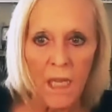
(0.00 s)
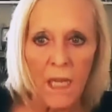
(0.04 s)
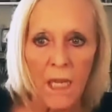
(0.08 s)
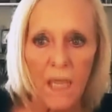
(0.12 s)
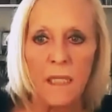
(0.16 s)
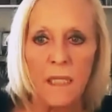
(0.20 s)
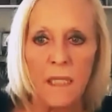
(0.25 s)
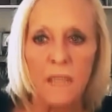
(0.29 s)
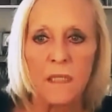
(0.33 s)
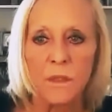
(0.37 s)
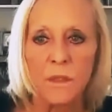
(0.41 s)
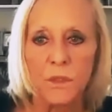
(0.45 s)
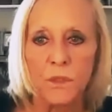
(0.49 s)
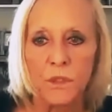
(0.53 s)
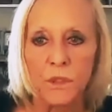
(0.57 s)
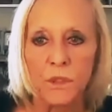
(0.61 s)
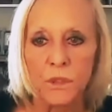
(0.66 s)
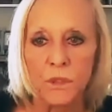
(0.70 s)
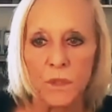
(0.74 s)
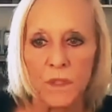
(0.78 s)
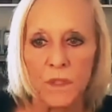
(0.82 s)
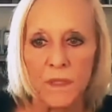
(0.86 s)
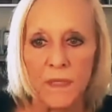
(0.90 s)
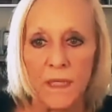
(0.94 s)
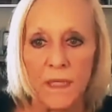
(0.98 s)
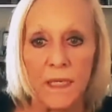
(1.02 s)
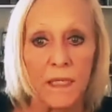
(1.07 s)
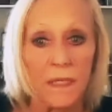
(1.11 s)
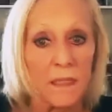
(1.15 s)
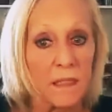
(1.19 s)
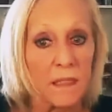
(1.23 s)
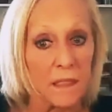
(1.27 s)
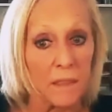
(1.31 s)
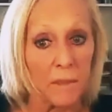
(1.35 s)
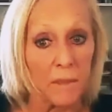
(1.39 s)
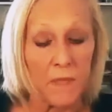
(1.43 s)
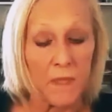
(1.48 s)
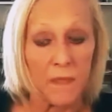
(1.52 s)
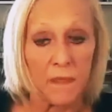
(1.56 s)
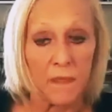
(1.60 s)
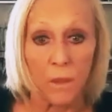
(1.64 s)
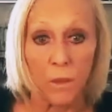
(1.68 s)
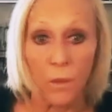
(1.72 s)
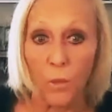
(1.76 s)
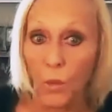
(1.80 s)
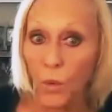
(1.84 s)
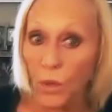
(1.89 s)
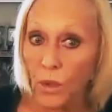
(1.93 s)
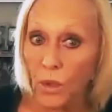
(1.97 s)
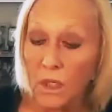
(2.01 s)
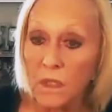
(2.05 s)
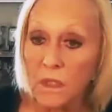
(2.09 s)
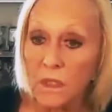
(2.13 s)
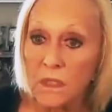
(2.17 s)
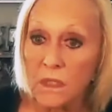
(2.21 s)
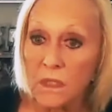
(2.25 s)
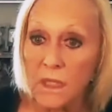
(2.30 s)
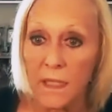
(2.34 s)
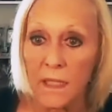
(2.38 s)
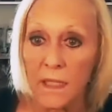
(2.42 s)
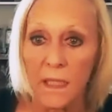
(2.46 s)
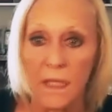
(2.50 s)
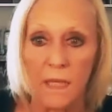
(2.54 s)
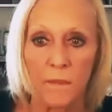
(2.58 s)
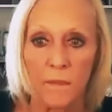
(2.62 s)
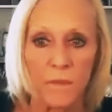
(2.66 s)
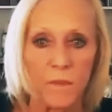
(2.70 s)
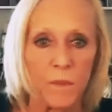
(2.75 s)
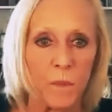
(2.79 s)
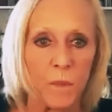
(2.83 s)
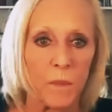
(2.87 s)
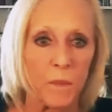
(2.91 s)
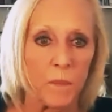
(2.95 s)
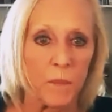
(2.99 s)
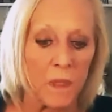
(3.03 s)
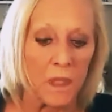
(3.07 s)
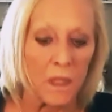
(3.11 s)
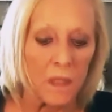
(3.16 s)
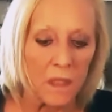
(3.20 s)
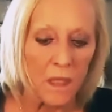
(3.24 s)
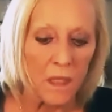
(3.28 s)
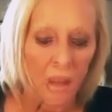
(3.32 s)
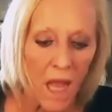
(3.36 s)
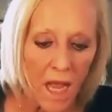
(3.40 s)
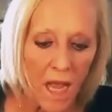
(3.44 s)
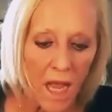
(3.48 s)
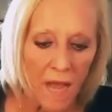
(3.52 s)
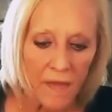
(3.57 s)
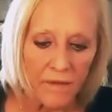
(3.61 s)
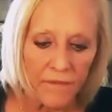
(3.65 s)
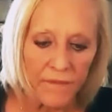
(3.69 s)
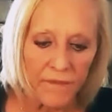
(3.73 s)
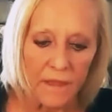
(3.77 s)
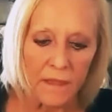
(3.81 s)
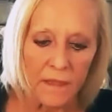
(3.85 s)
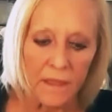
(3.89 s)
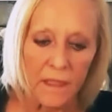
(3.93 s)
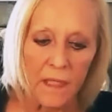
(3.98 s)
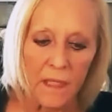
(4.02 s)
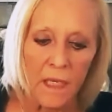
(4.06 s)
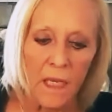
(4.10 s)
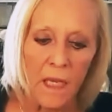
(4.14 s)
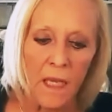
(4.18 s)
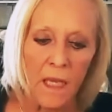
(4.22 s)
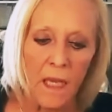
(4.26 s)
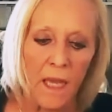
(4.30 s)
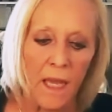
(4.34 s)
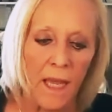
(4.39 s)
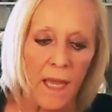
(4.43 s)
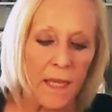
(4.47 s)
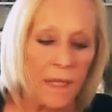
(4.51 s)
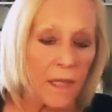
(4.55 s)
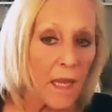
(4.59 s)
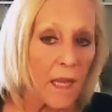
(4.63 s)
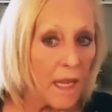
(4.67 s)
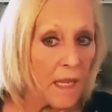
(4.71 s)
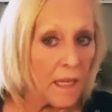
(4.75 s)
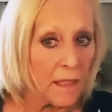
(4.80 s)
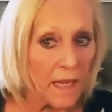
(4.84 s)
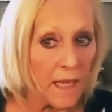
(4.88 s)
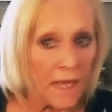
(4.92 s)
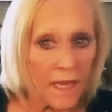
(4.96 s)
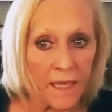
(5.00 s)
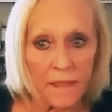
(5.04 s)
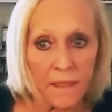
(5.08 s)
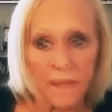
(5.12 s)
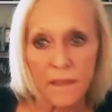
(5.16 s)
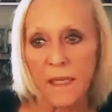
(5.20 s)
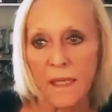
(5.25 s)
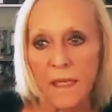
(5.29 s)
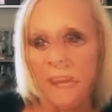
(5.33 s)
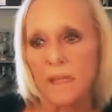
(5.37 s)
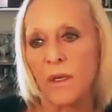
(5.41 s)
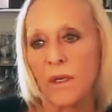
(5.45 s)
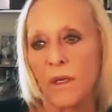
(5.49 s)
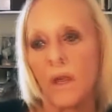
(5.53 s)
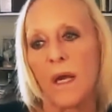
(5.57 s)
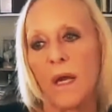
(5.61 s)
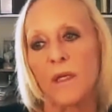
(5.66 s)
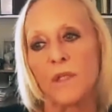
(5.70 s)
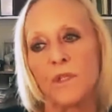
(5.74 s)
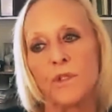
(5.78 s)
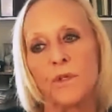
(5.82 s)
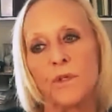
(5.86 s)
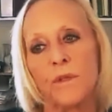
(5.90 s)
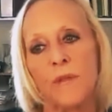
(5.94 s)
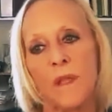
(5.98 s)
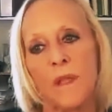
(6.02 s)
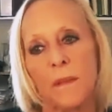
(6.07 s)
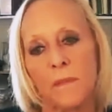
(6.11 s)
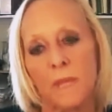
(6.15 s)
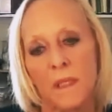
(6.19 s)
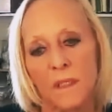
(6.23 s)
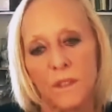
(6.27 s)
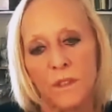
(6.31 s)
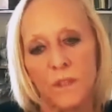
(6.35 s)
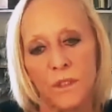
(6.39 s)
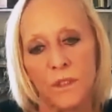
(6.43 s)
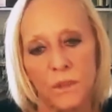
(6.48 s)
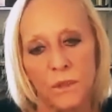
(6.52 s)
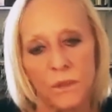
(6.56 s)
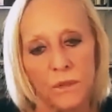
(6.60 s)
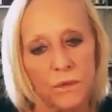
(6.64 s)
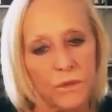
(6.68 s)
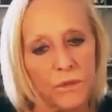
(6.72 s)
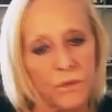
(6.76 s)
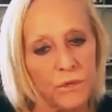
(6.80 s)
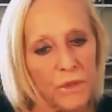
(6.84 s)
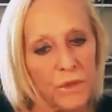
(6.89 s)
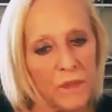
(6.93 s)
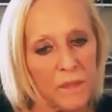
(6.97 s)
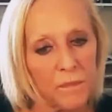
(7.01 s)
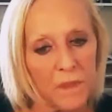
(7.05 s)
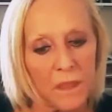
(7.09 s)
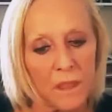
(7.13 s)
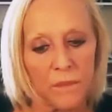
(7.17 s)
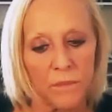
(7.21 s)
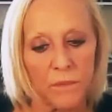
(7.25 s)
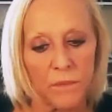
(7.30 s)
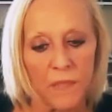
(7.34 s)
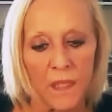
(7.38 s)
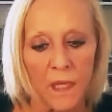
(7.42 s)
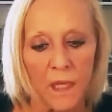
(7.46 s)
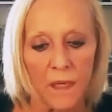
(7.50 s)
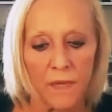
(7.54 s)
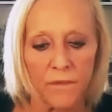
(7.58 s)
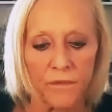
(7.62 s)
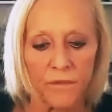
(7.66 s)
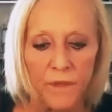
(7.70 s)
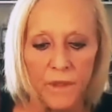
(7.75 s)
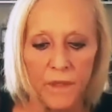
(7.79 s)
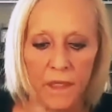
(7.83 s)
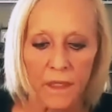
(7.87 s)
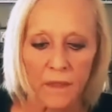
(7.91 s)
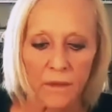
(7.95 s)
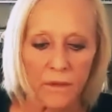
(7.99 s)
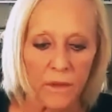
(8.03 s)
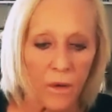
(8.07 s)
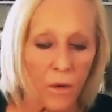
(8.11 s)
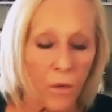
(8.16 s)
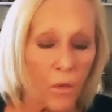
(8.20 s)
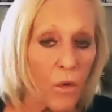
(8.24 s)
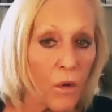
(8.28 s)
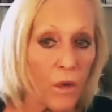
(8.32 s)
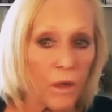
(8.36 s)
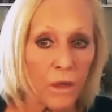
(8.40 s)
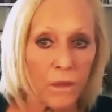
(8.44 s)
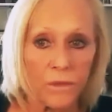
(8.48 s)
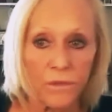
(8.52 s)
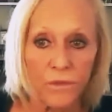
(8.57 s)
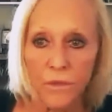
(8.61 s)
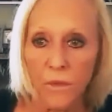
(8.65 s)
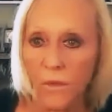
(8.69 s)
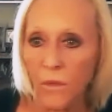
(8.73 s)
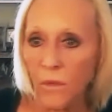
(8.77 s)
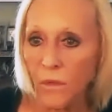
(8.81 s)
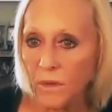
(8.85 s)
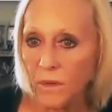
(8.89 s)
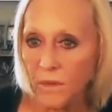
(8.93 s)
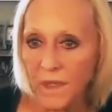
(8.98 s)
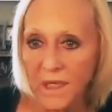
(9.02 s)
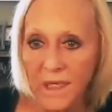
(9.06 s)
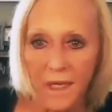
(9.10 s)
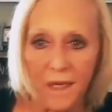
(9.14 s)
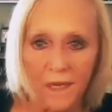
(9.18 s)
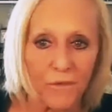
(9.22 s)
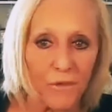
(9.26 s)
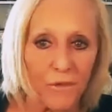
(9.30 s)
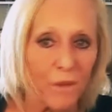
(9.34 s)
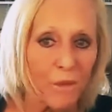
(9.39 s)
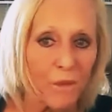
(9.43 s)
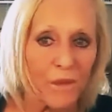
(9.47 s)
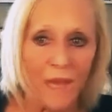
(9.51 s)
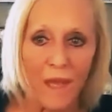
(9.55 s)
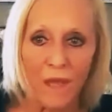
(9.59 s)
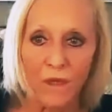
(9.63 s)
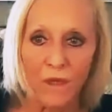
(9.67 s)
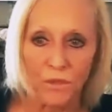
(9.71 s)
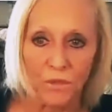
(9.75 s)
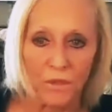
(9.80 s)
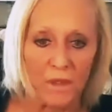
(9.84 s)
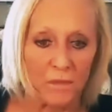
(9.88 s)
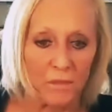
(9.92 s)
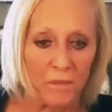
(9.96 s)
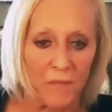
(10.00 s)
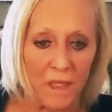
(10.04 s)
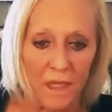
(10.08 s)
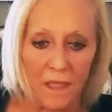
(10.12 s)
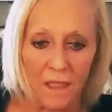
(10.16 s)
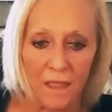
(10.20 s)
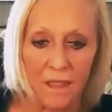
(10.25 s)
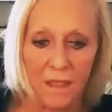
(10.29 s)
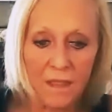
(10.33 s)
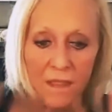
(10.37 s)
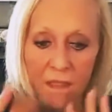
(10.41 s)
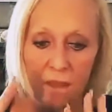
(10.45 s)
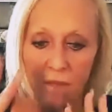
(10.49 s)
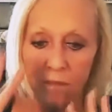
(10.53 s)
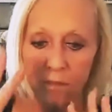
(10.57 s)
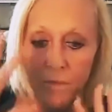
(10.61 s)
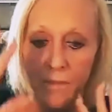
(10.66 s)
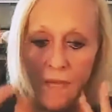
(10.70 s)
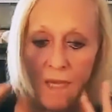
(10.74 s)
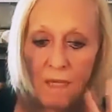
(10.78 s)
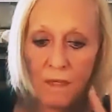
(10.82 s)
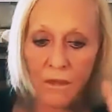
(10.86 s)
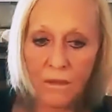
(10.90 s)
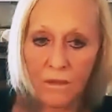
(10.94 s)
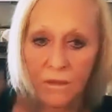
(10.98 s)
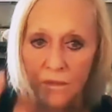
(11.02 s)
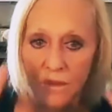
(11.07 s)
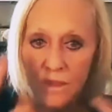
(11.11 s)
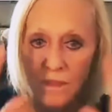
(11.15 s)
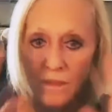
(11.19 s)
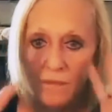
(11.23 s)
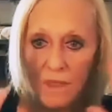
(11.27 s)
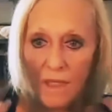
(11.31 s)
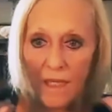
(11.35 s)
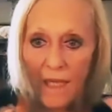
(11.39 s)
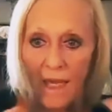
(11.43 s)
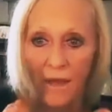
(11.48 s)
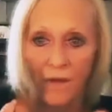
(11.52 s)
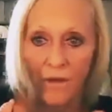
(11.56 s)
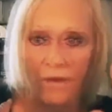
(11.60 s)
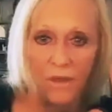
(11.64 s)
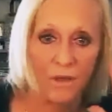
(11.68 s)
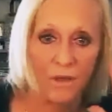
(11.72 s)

Right. It's understood that it's something that works and it keeps people alive and, and, and, and can usher them into treatment and recovery or, or, or recovery without treatment. It doesn't matter to me how